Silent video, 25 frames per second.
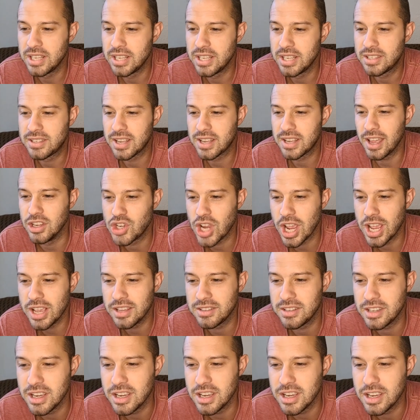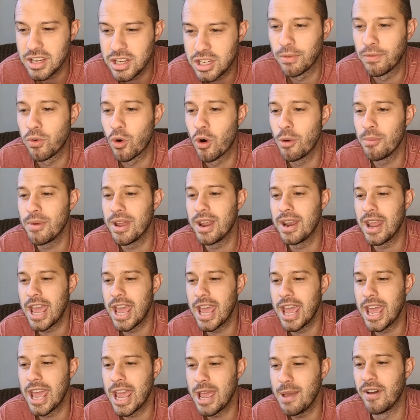50 Cent and Jay Z should perform
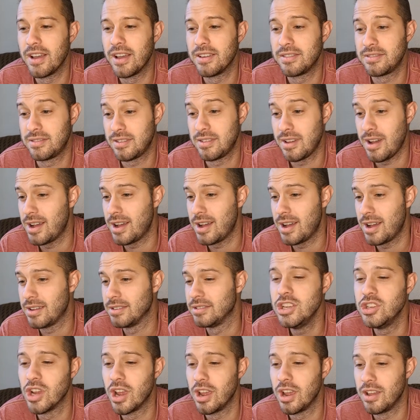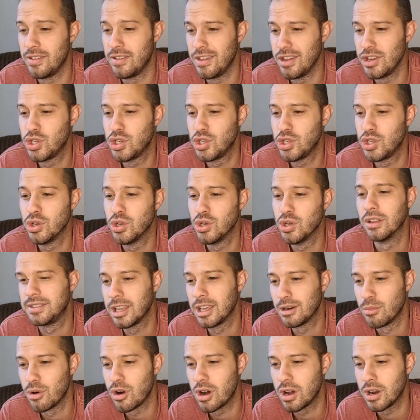an Ape Fest. Ah, DJ, they should.
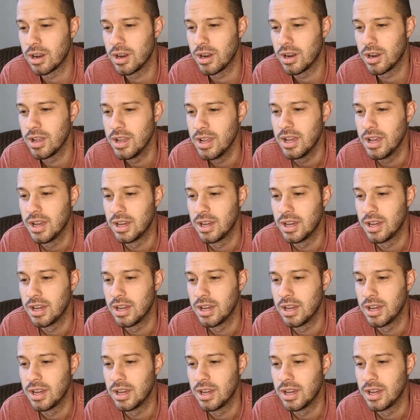Let's get them on.